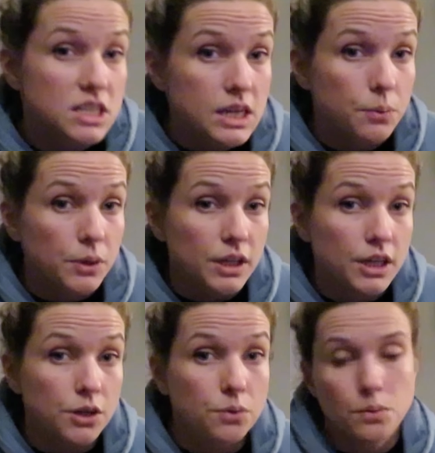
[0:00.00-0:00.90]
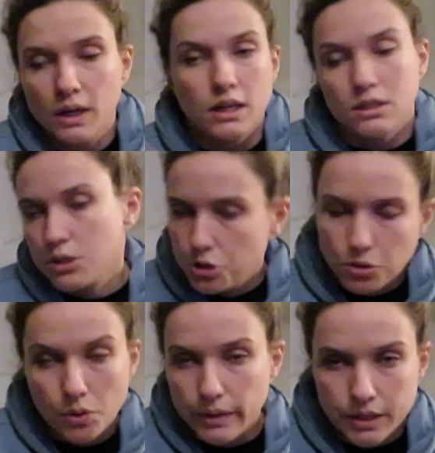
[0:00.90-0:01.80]
while it does look really cute
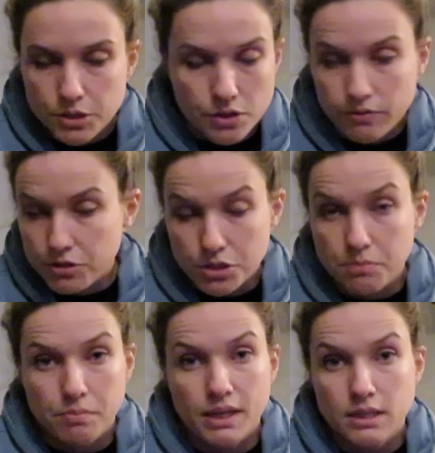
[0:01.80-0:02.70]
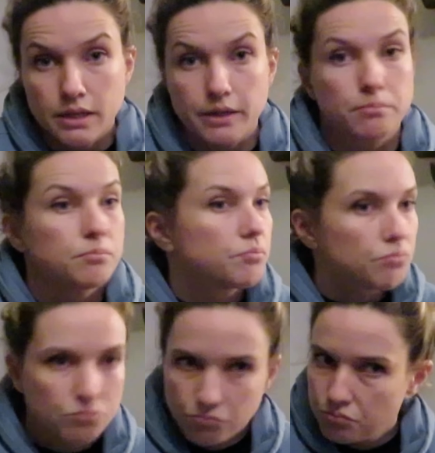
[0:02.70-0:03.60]
and it's going to serve just a
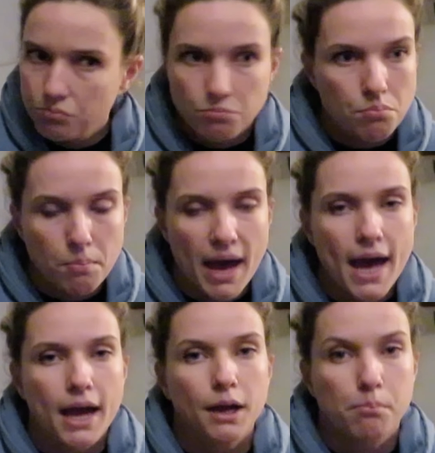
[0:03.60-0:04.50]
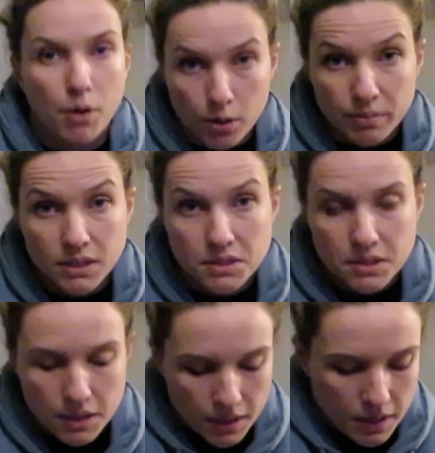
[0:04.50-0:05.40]
basic bag
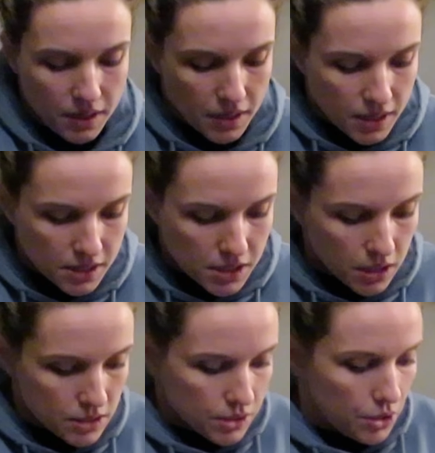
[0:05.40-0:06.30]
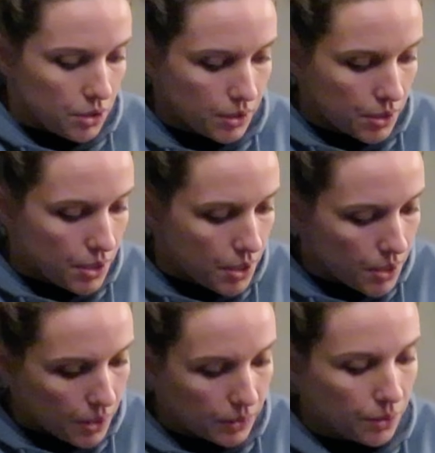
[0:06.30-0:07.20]
purpose, it does
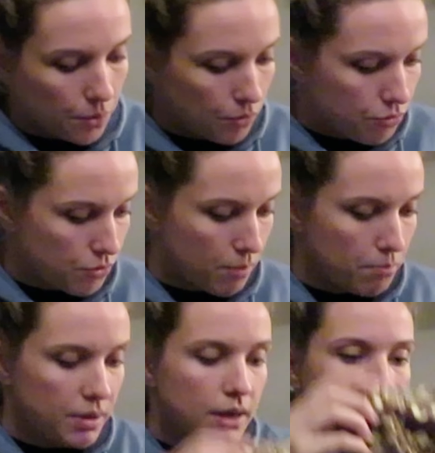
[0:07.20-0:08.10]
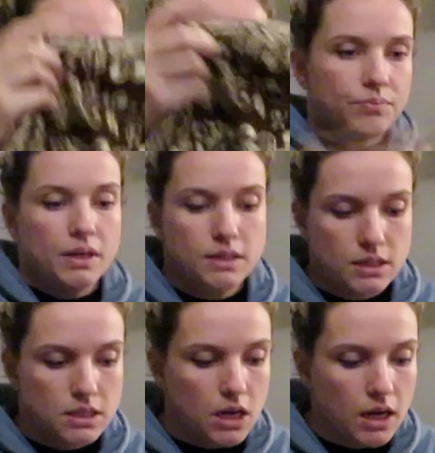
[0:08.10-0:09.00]
look a little frumpy
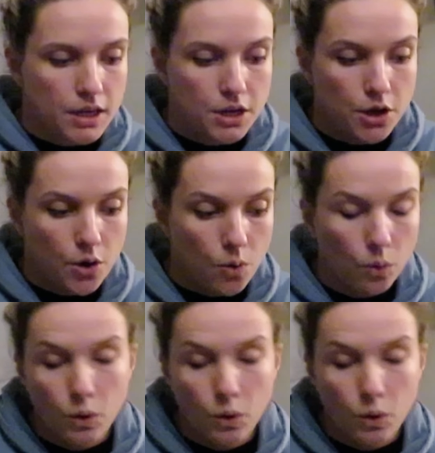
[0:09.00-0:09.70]
because it's got